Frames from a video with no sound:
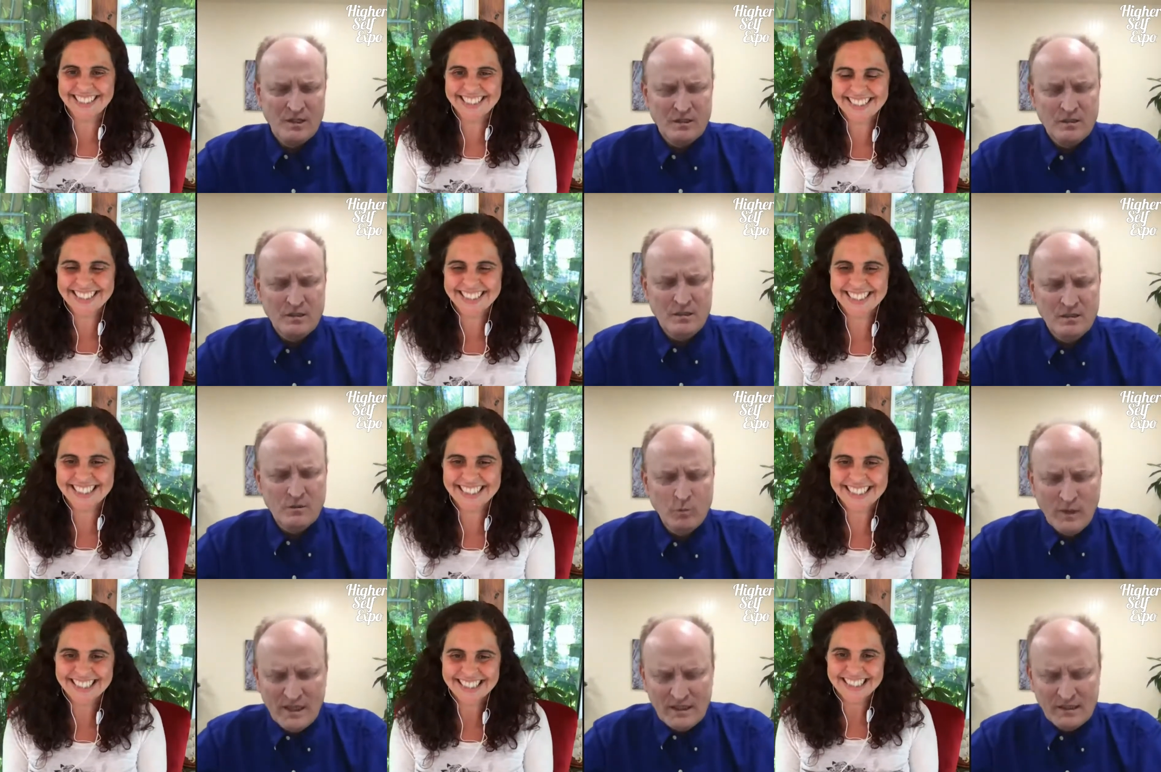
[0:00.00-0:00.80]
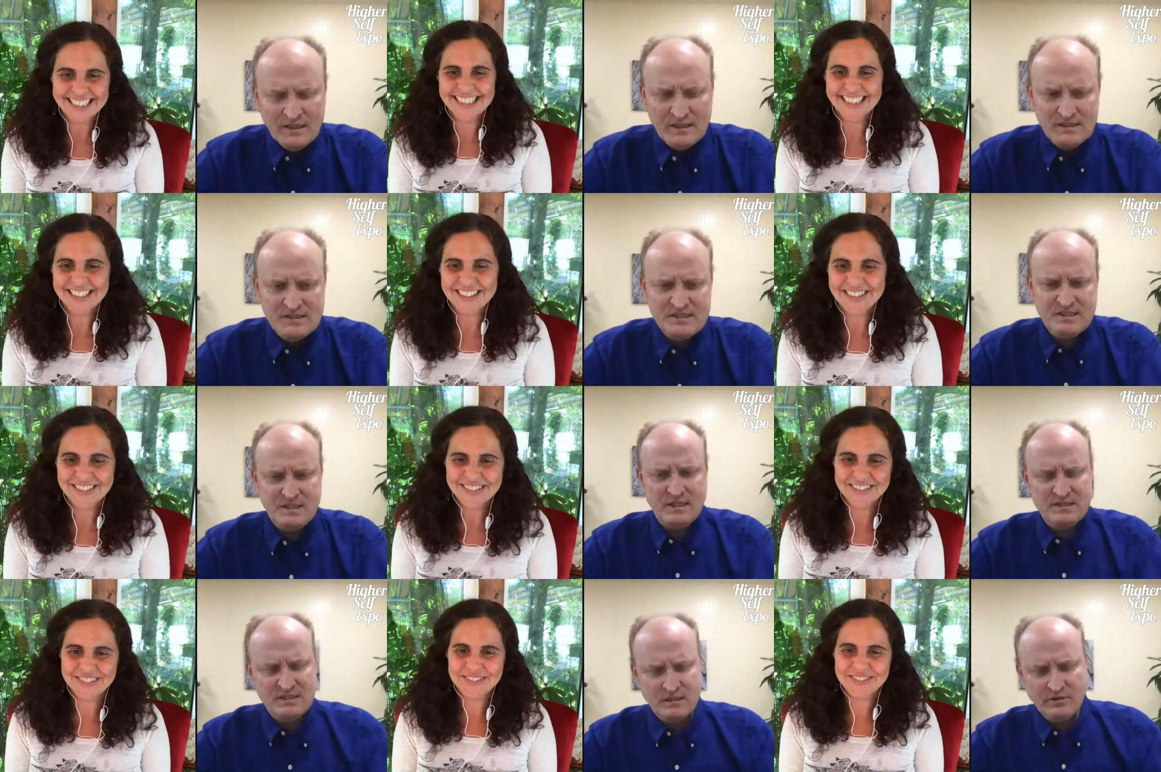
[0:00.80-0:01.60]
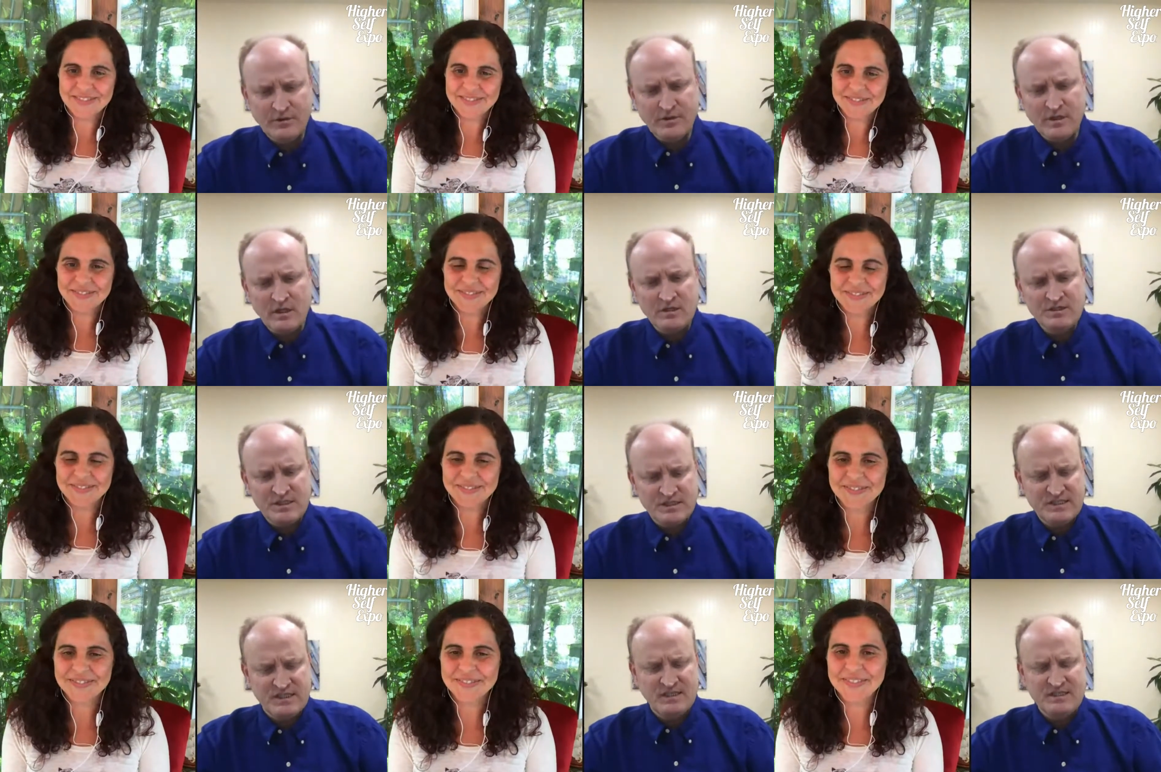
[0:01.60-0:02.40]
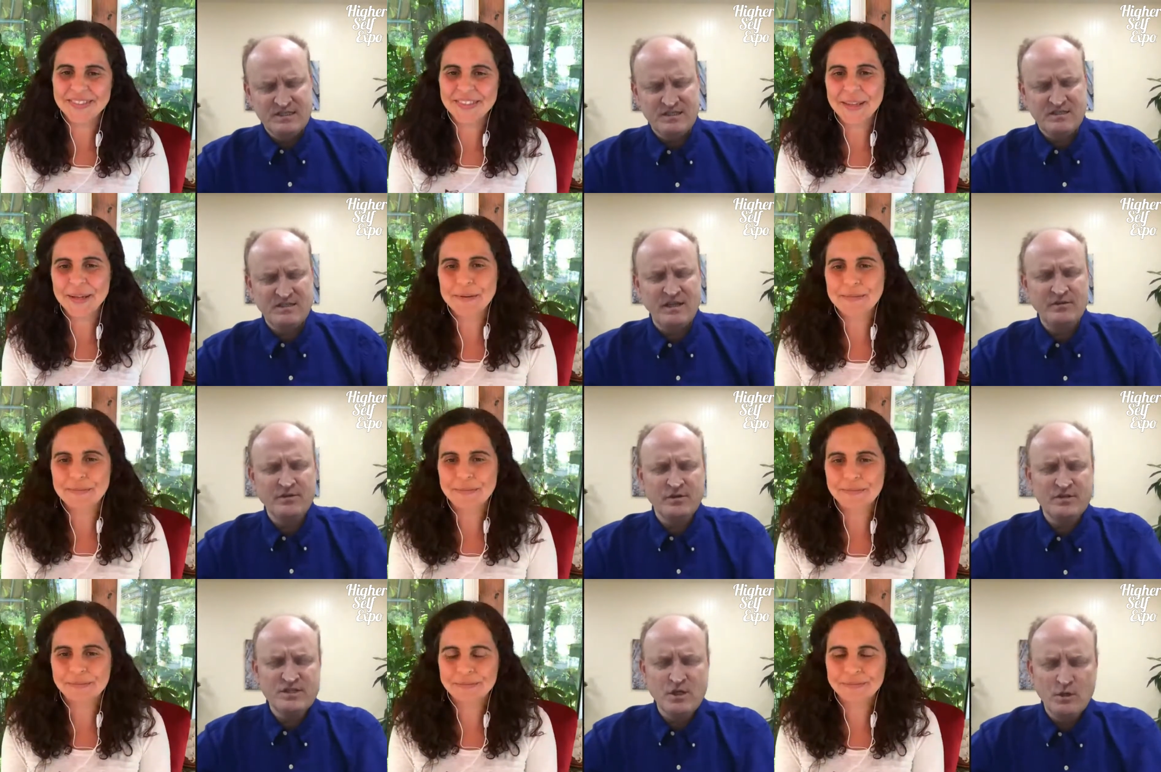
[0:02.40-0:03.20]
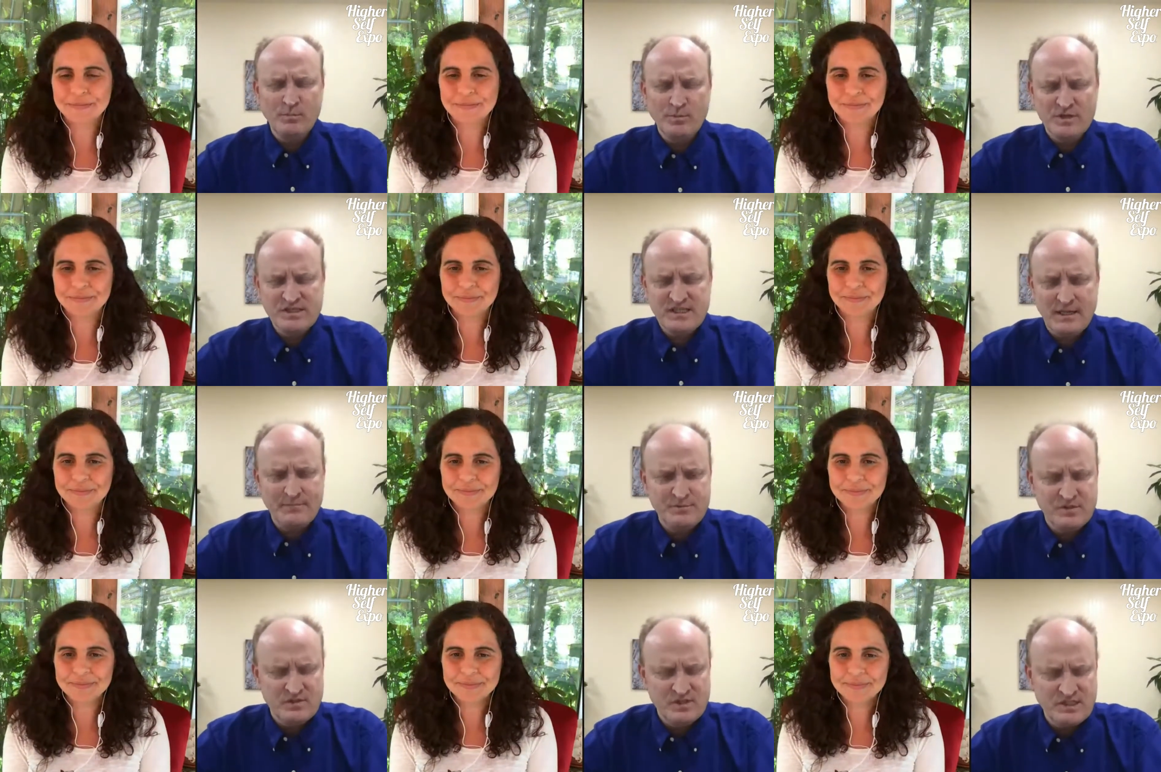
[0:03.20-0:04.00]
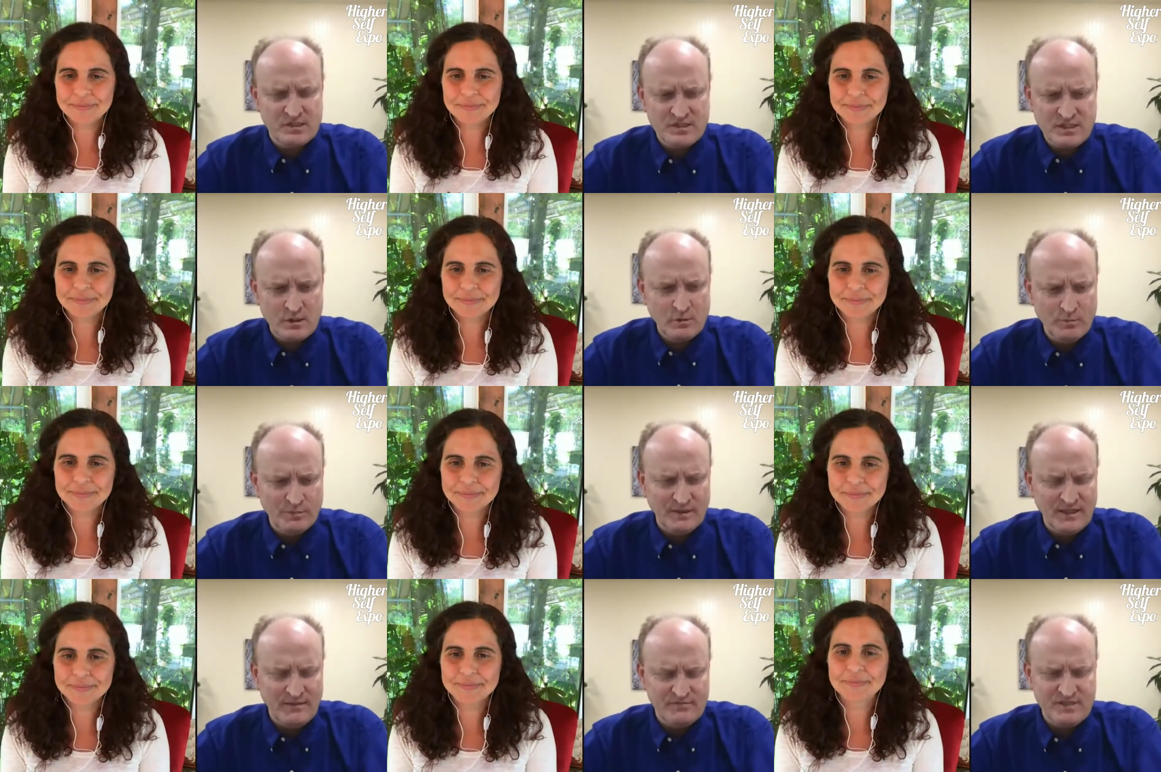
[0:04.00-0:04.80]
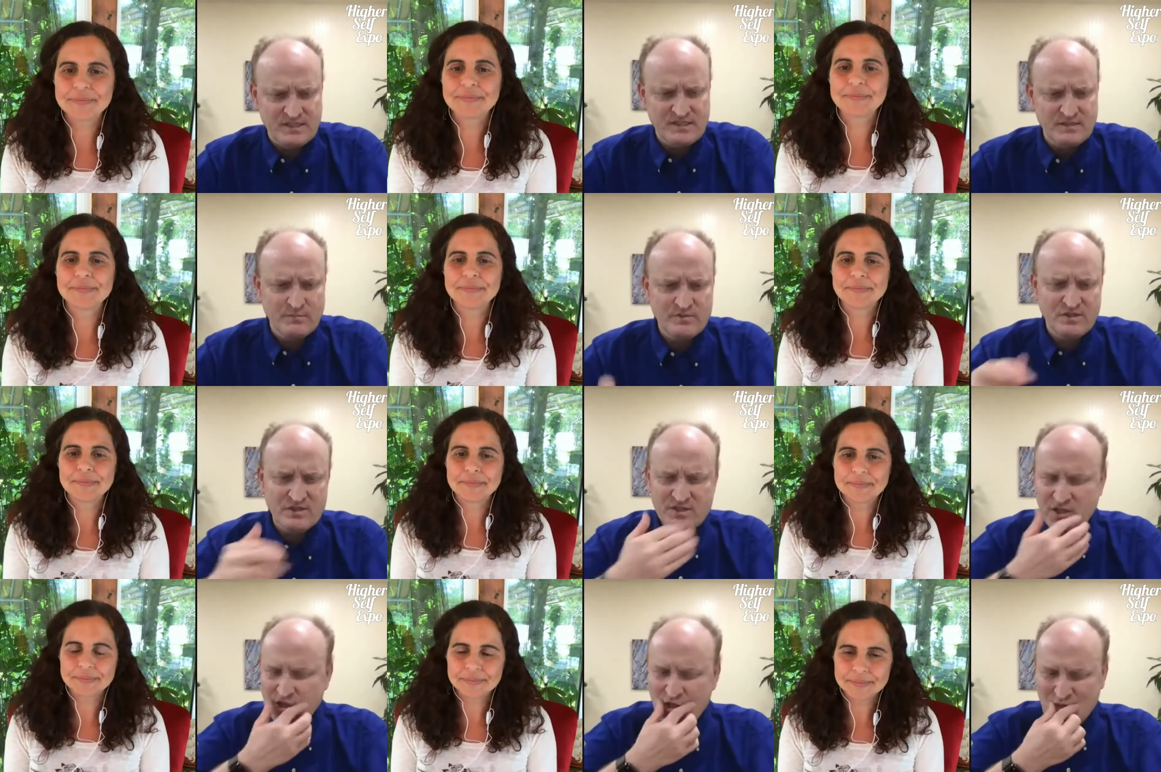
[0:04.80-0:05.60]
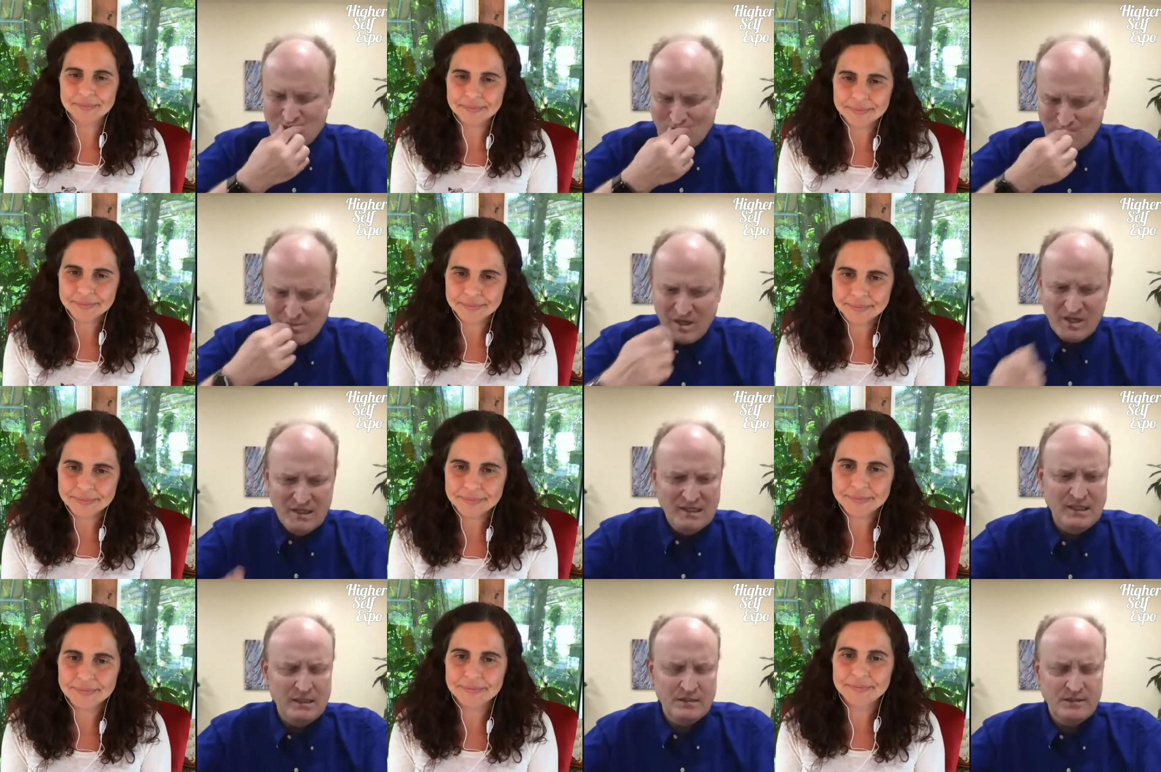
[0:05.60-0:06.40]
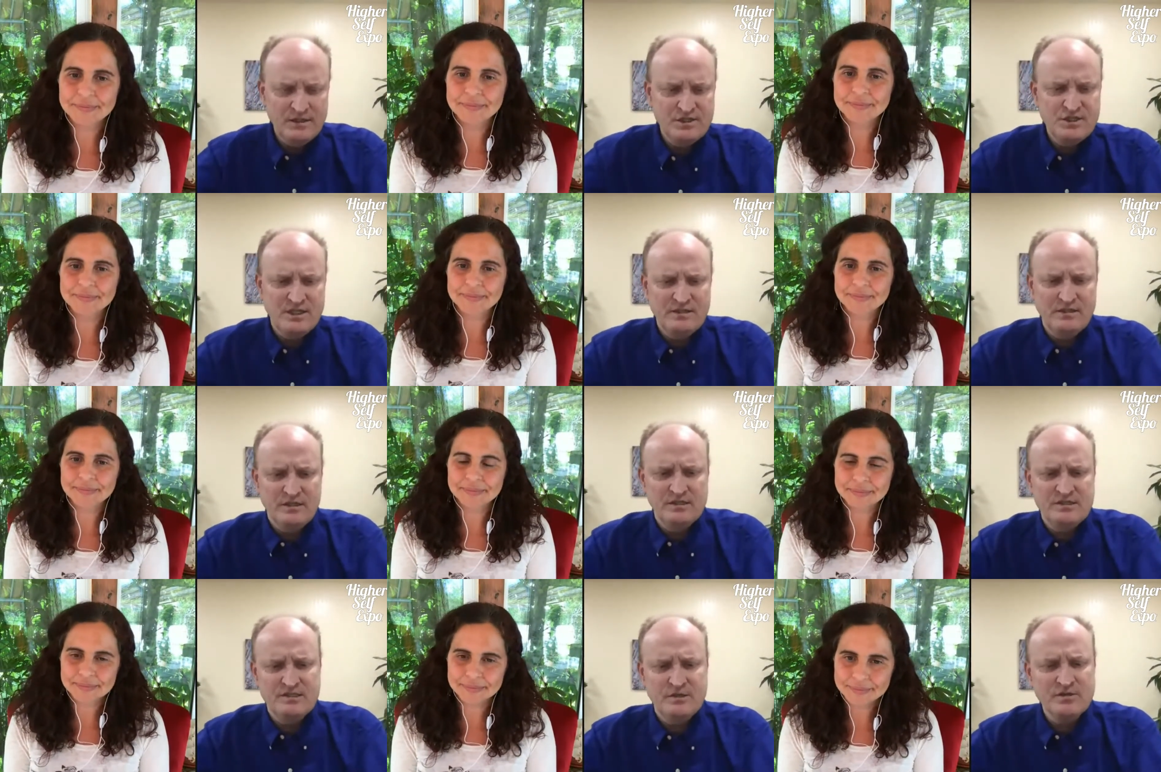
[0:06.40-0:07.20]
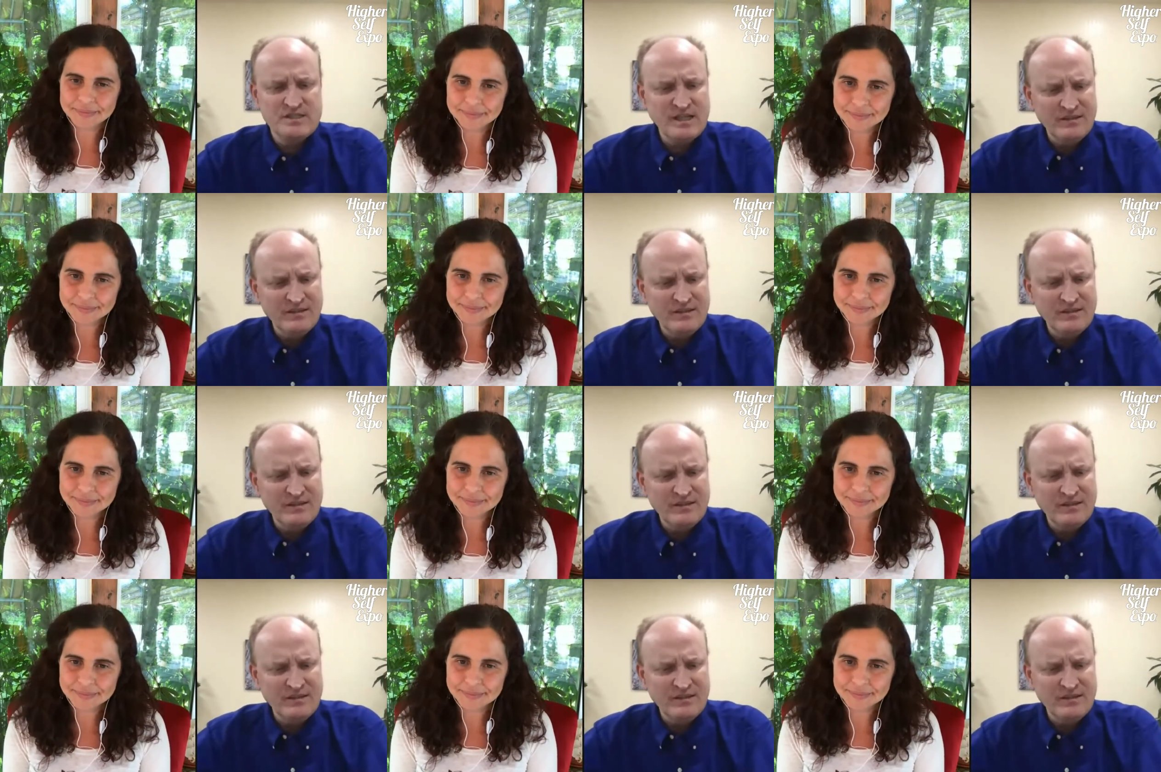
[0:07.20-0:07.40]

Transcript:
Speaker 1: It, what it is as clear consciousness is that there's no perceptions there's no belief systems there's no hidden agendas there's